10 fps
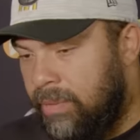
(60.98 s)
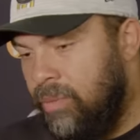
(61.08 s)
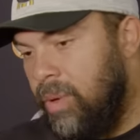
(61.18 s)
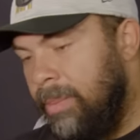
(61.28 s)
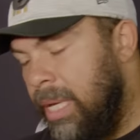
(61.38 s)

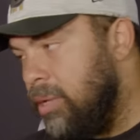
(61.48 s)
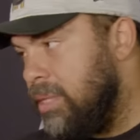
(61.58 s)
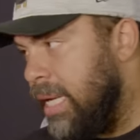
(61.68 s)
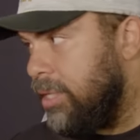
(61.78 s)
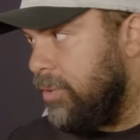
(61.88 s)
even when I'm getting
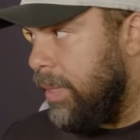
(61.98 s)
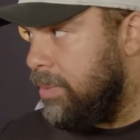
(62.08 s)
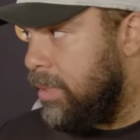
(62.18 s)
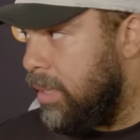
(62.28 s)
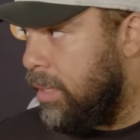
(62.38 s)
those extra
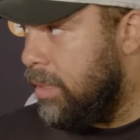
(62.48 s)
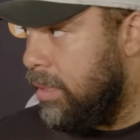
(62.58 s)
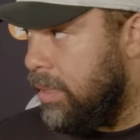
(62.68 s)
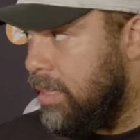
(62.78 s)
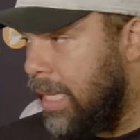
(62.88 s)
reps,
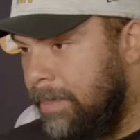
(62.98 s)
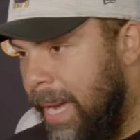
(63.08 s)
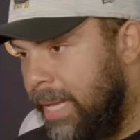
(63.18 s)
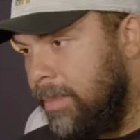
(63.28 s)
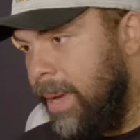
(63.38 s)
it's like
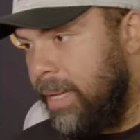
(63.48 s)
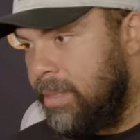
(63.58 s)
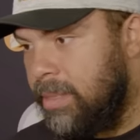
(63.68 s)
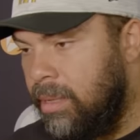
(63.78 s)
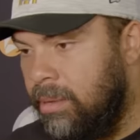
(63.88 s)
back to back.
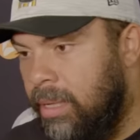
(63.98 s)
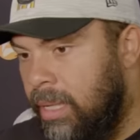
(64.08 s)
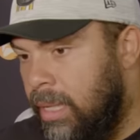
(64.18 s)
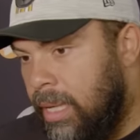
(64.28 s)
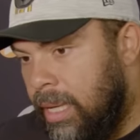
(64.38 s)
So
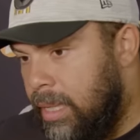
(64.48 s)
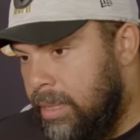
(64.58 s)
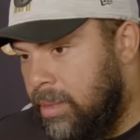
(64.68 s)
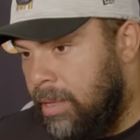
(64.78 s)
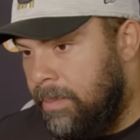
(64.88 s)

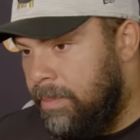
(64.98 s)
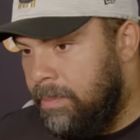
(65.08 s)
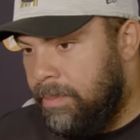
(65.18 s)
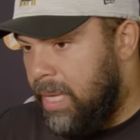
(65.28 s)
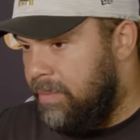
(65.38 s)
it's only
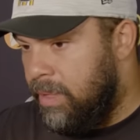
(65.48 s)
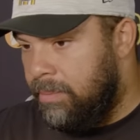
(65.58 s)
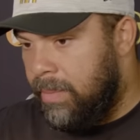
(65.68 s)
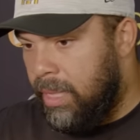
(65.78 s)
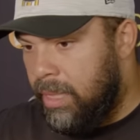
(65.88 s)

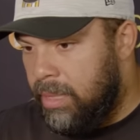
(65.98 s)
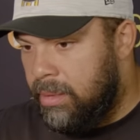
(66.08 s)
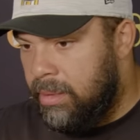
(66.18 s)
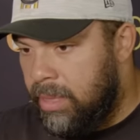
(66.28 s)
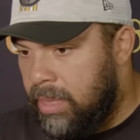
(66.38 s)
benefiting me and
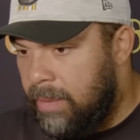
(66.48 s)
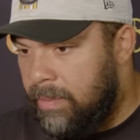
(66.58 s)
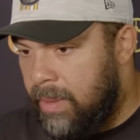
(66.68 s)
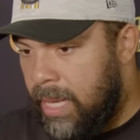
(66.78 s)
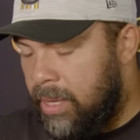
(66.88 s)

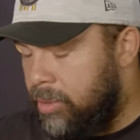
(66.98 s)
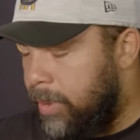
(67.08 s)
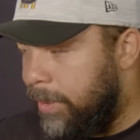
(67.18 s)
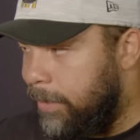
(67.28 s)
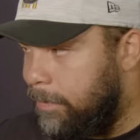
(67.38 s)
getting that under
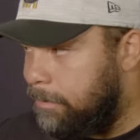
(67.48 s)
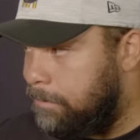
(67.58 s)
my belt.